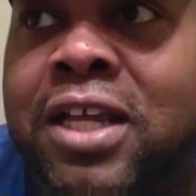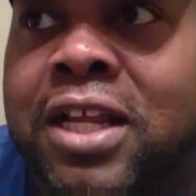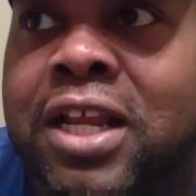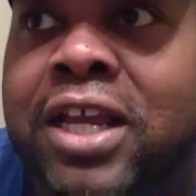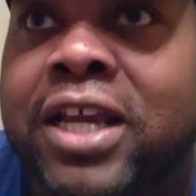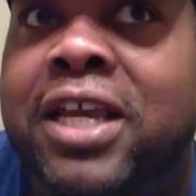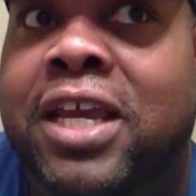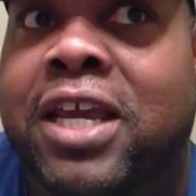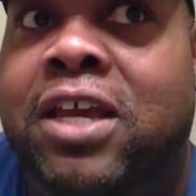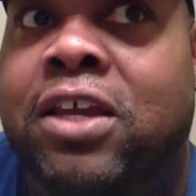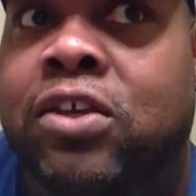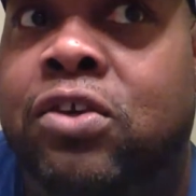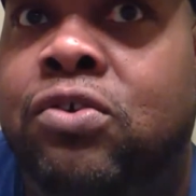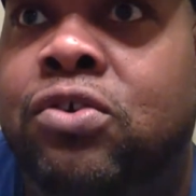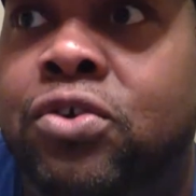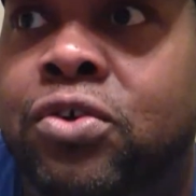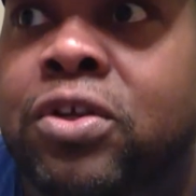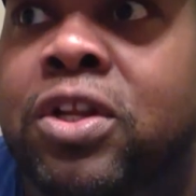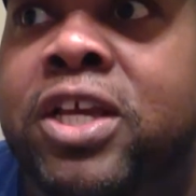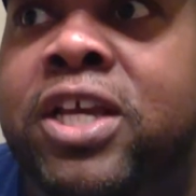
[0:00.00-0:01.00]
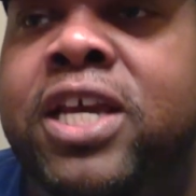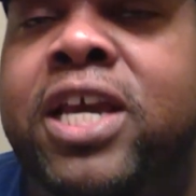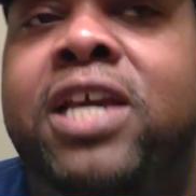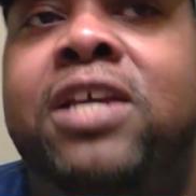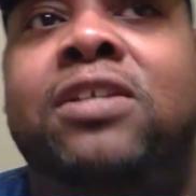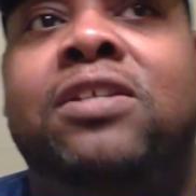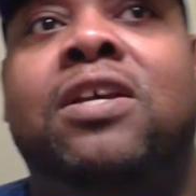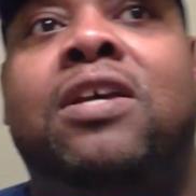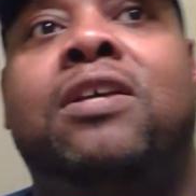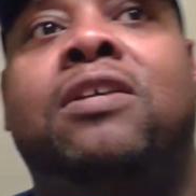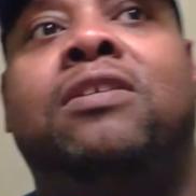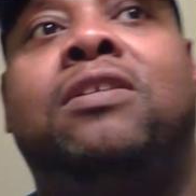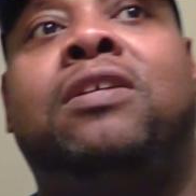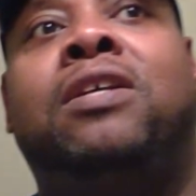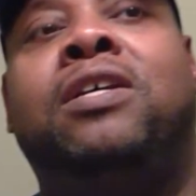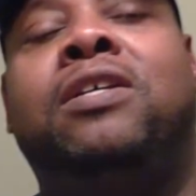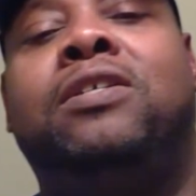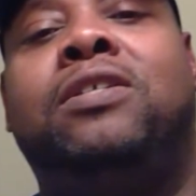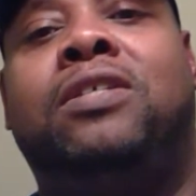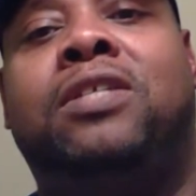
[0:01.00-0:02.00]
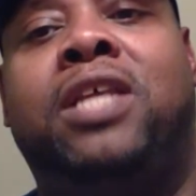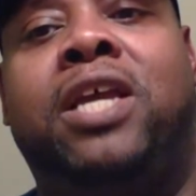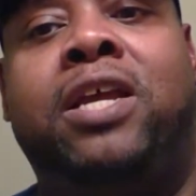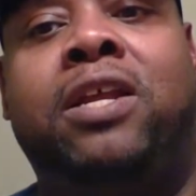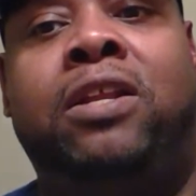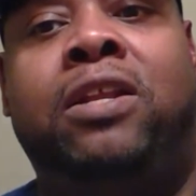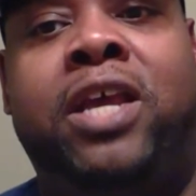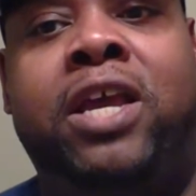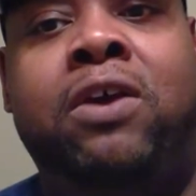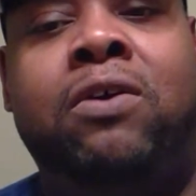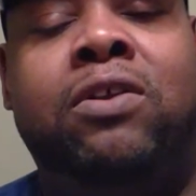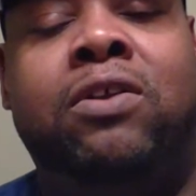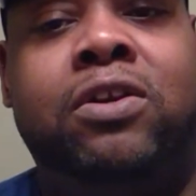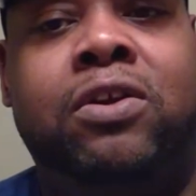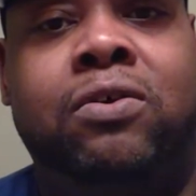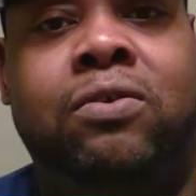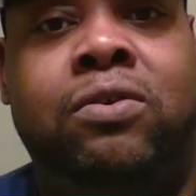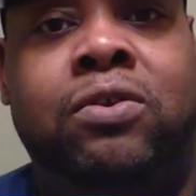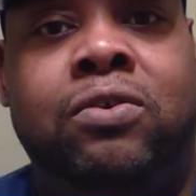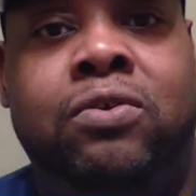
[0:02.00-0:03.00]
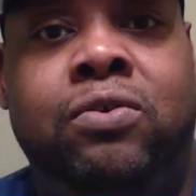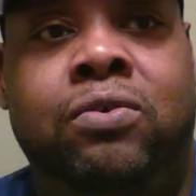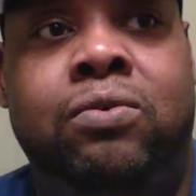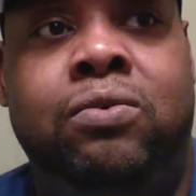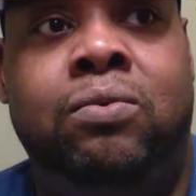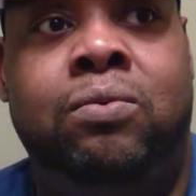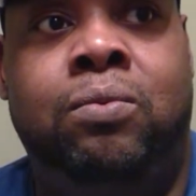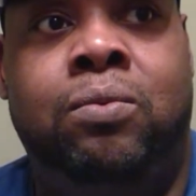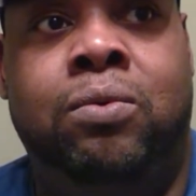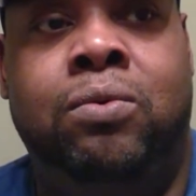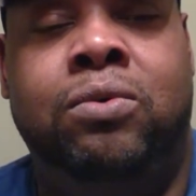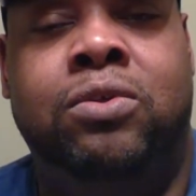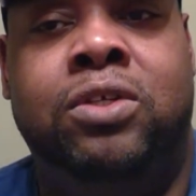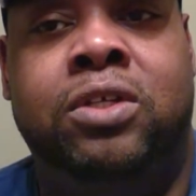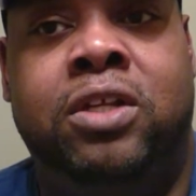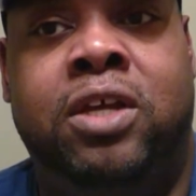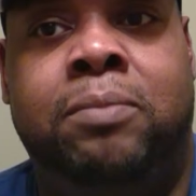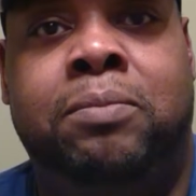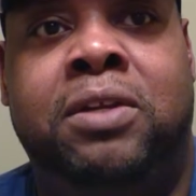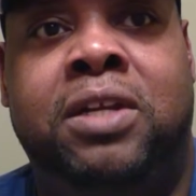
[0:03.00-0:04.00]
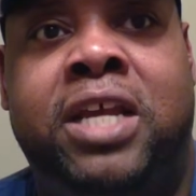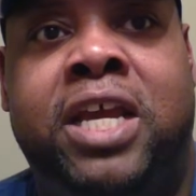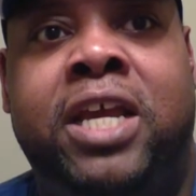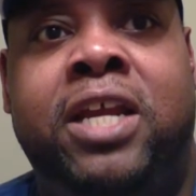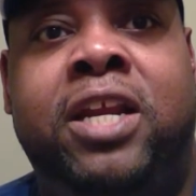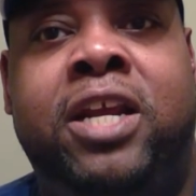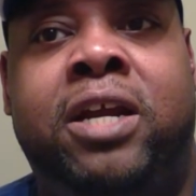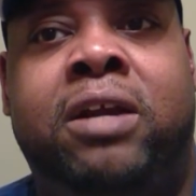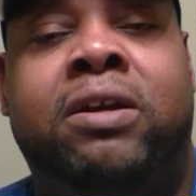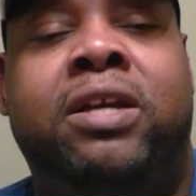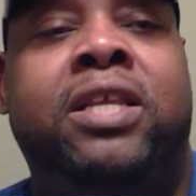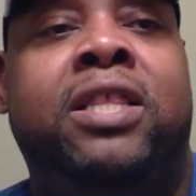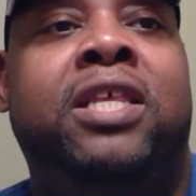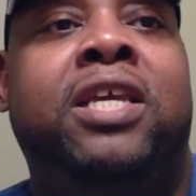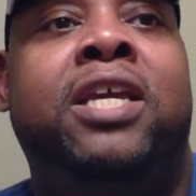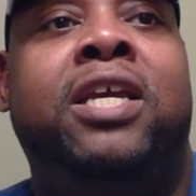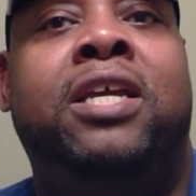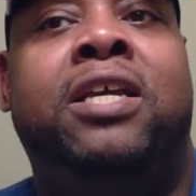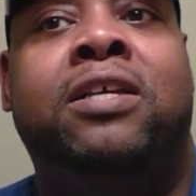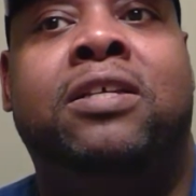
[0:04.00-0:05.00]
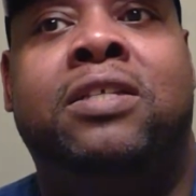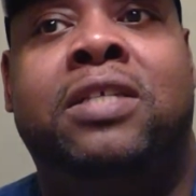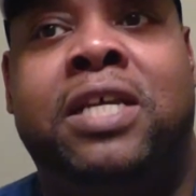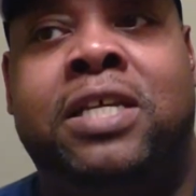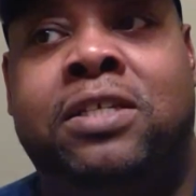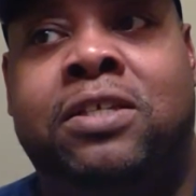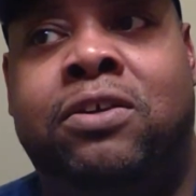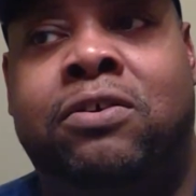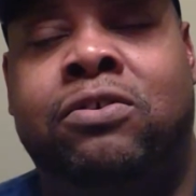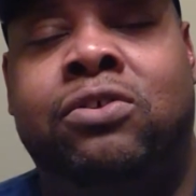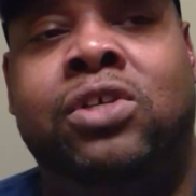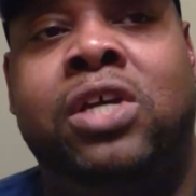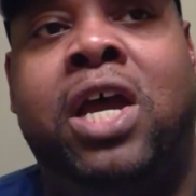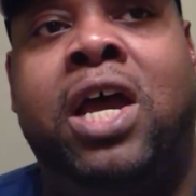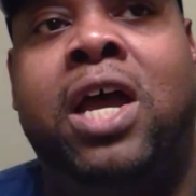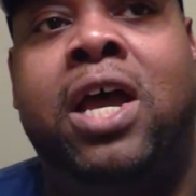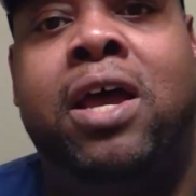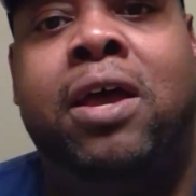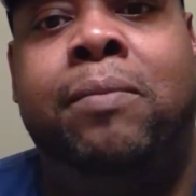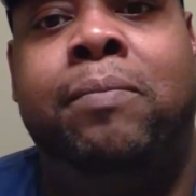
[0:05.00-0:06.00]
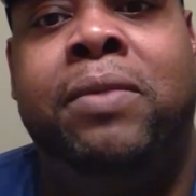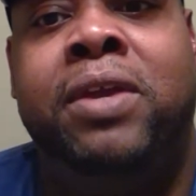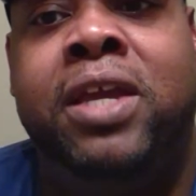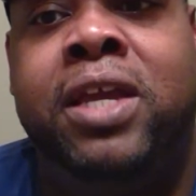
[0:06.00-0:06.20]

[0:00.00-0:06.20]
I like, yeah, use your liaisons because they're gonna know the new rules and up to date everything because that's their job.